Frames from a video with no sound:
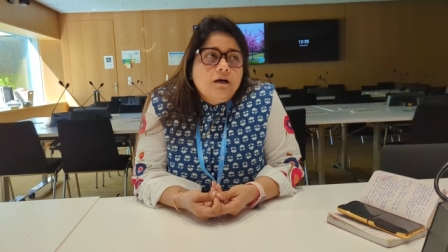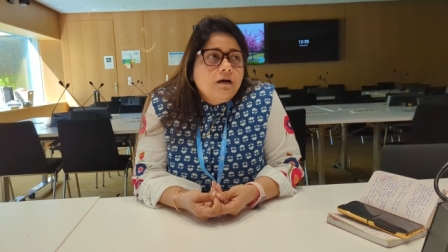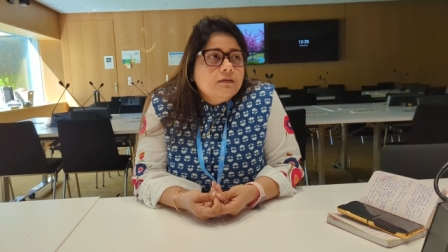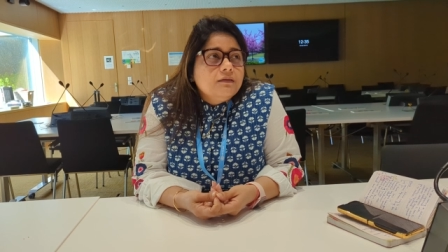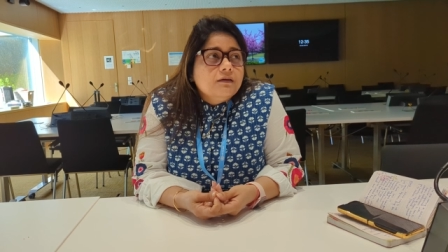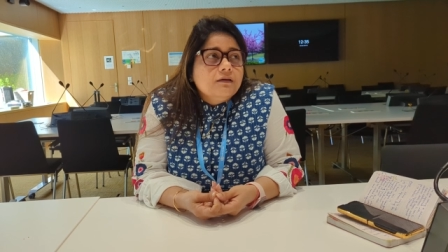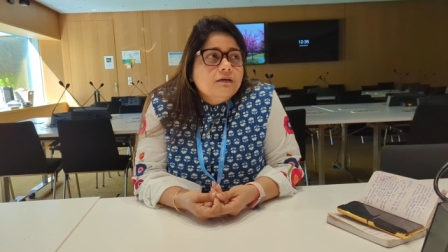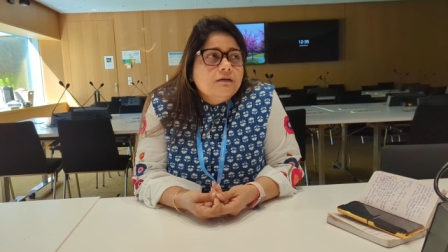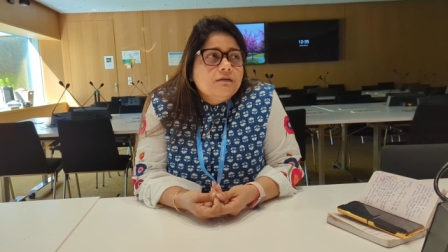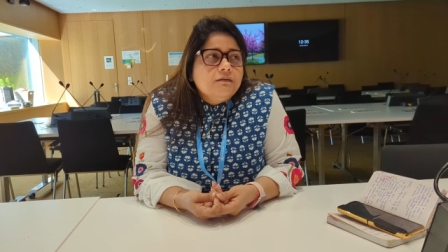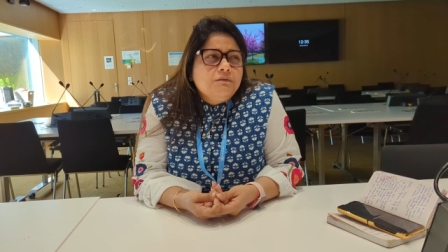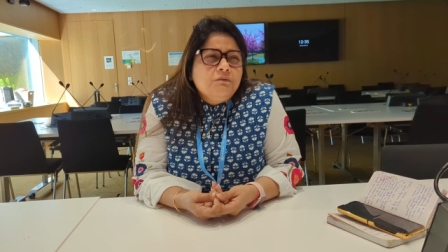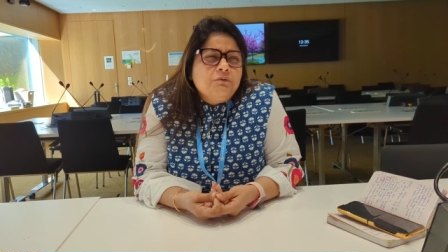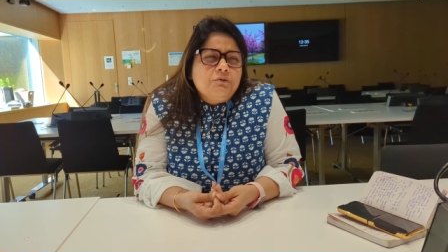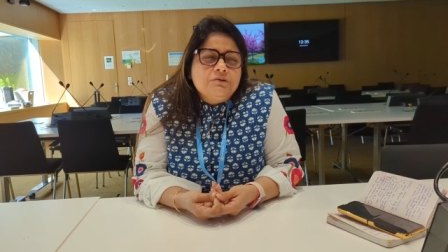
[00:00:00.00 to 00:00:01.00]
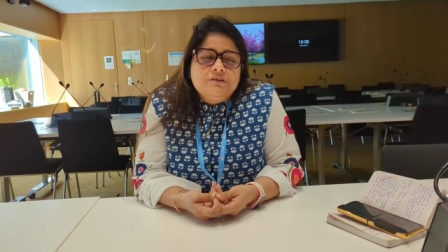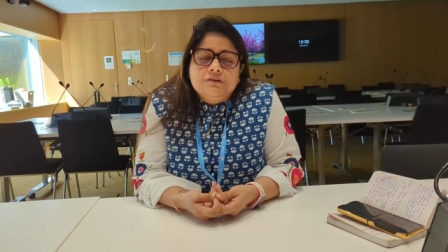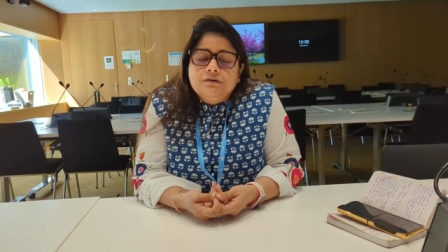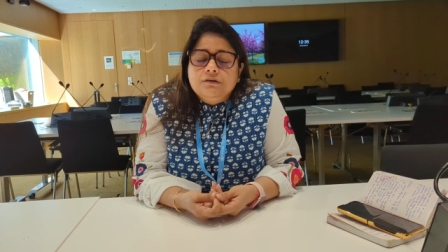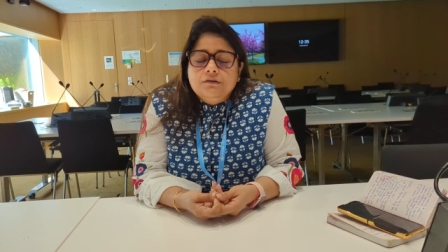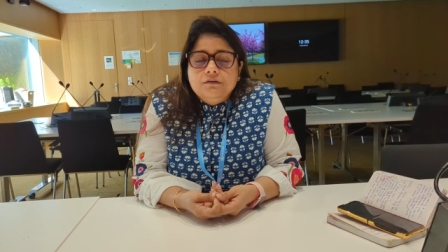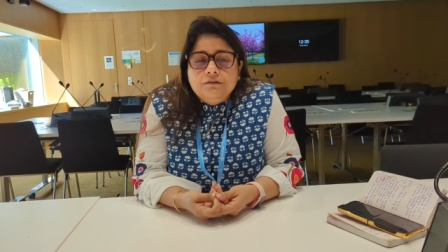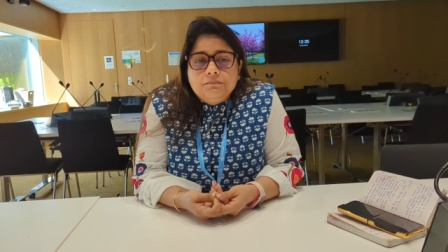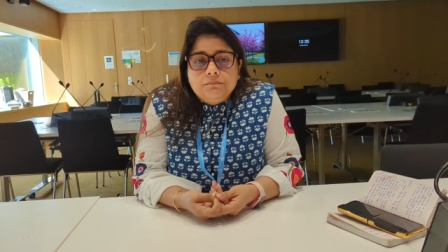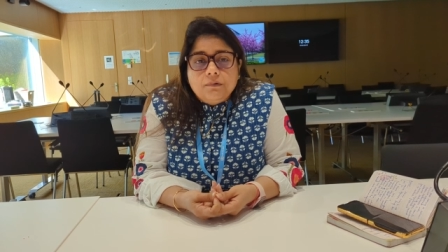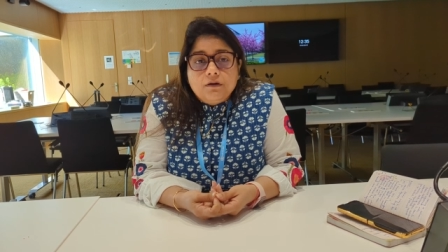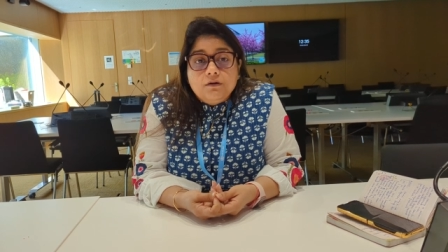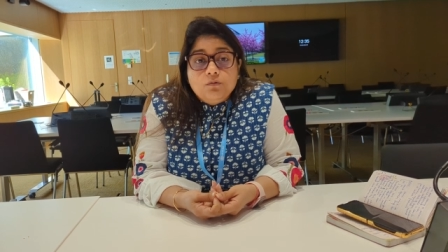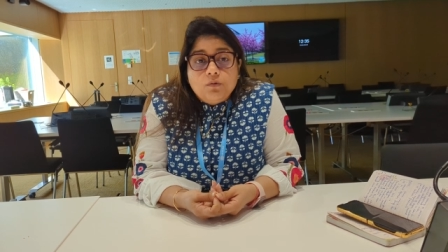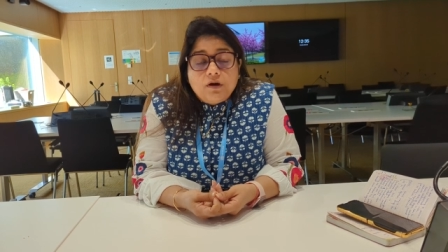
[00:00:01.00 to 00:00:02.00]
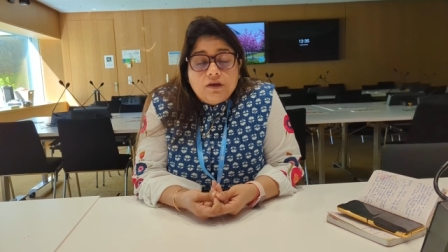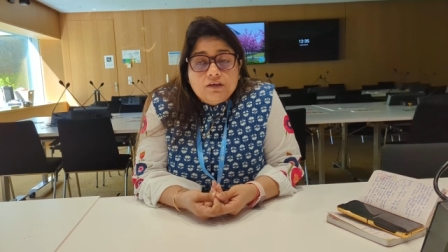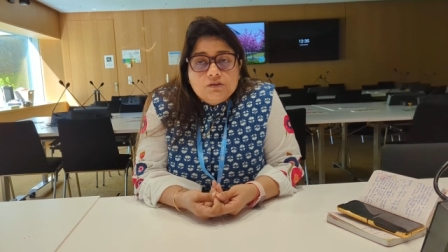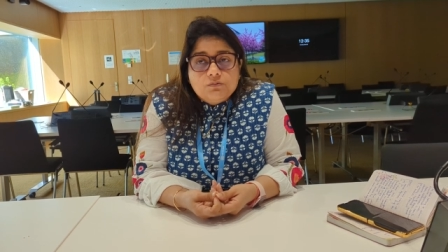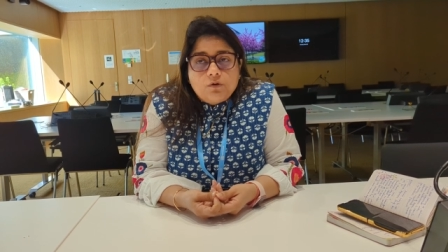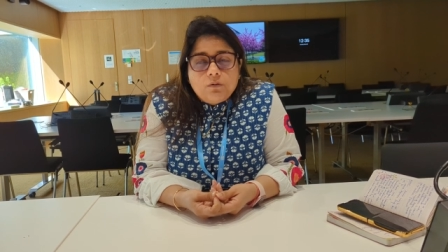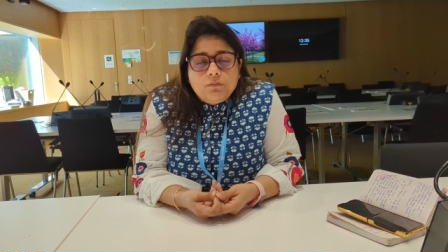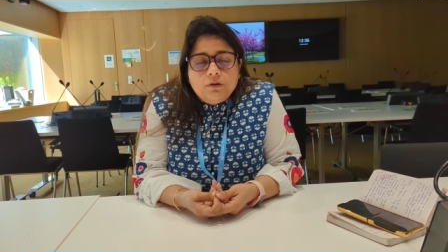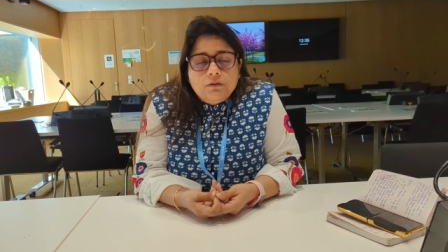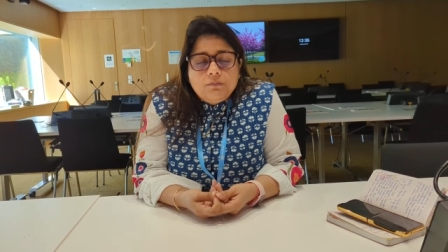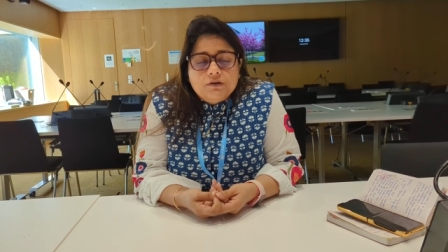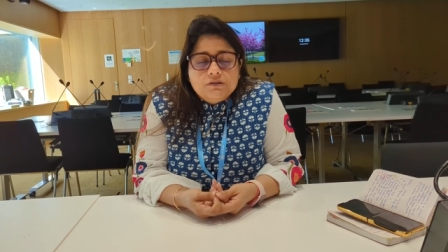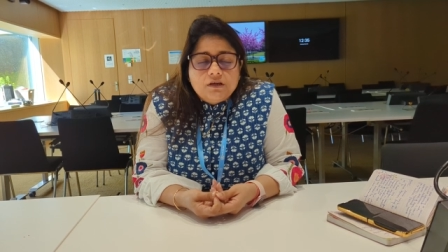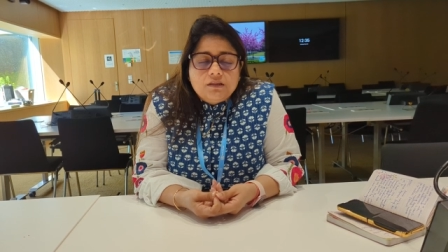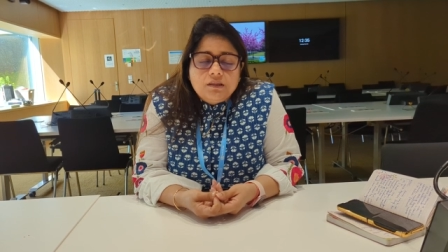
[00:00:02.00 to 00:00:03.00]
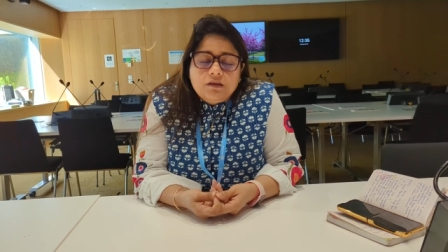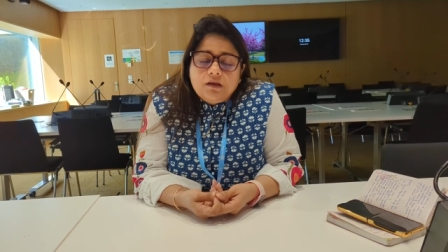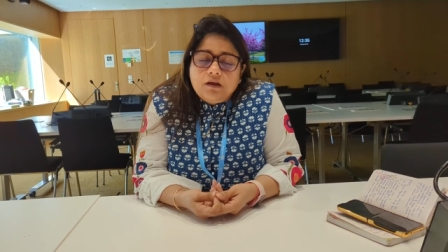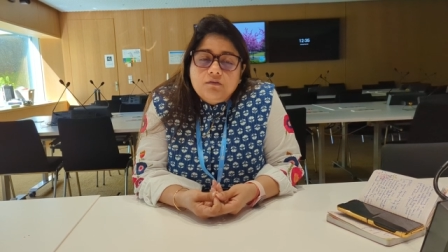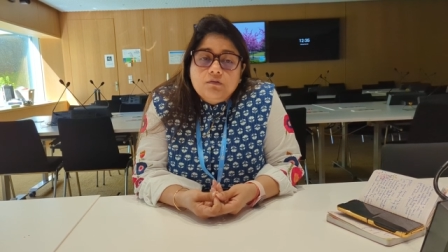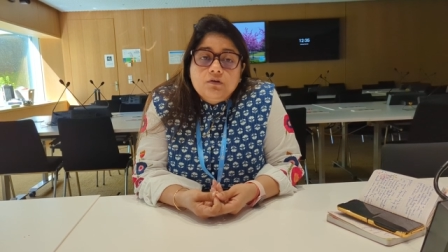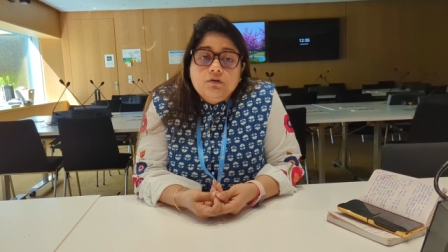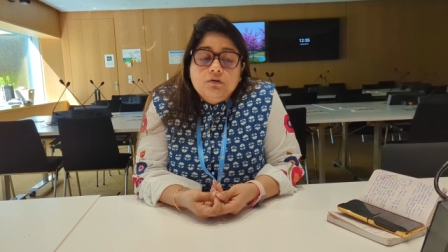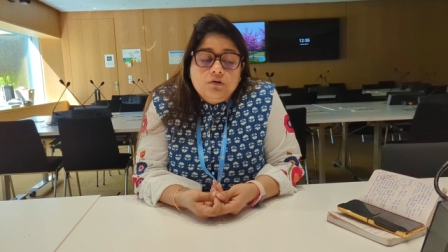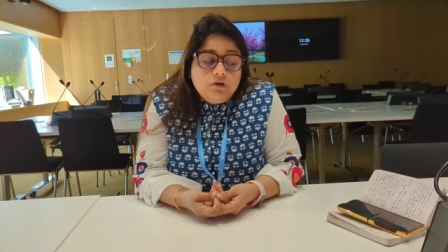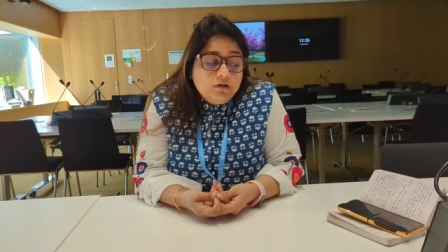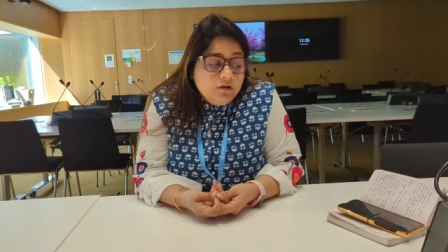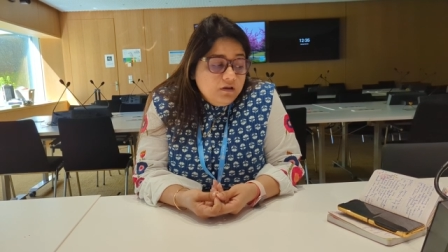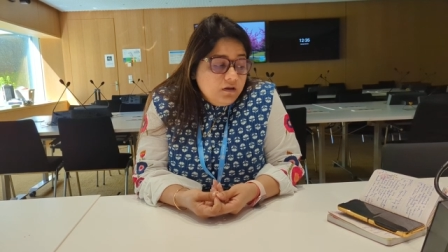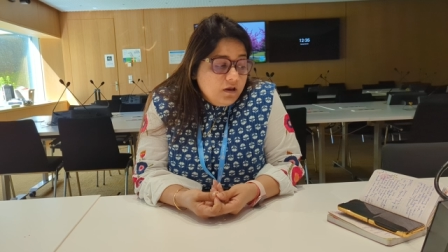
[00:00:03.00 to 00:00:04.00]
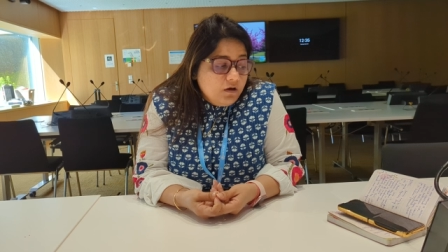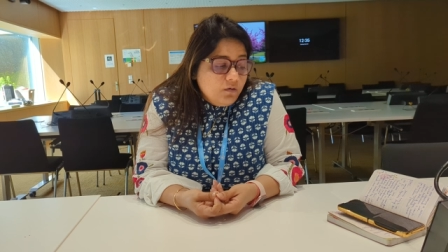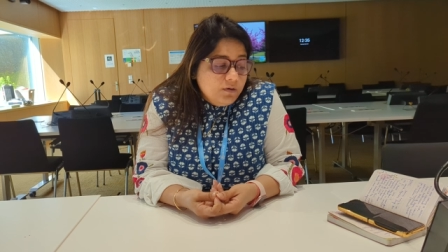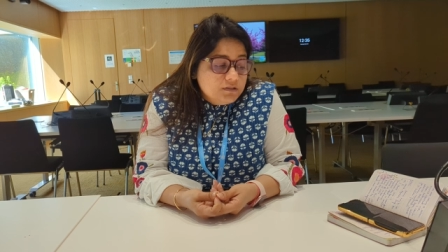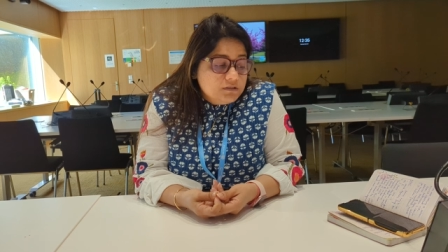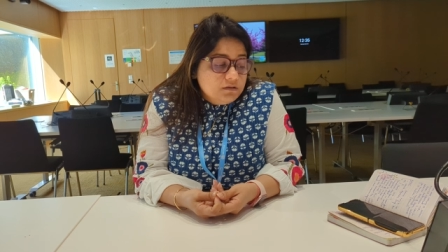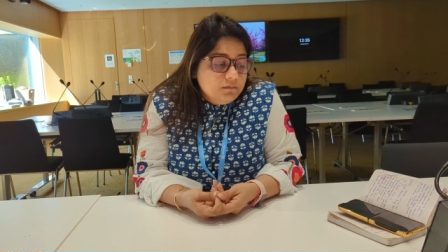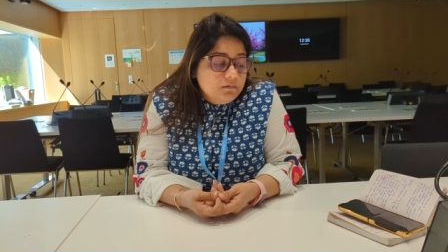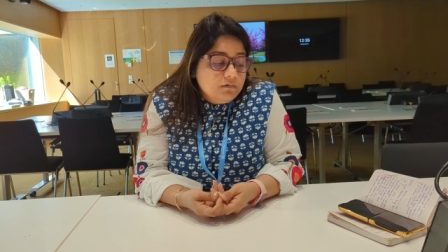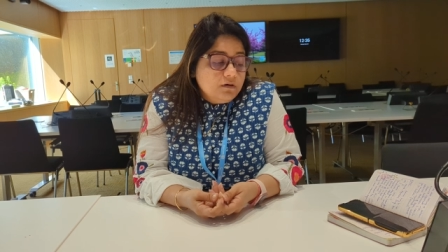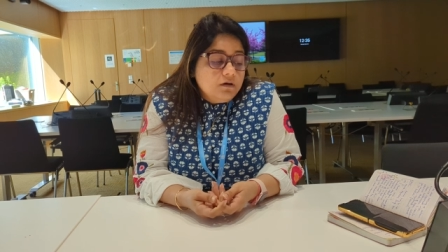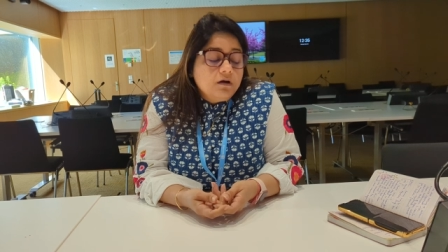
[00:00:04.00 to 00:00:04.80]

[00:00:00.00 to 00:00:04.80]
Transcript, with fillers: I think not a advice probably, but I think I would really request the,